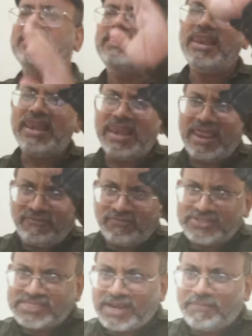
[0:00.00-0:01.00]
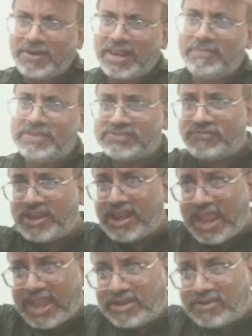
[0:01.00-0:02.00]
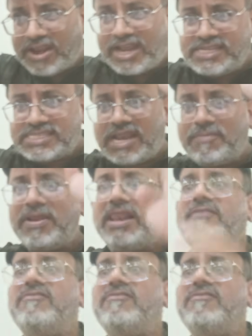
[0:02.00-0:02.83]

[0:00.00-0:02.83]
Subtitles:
The left cerebral hemisphere and the right cerebral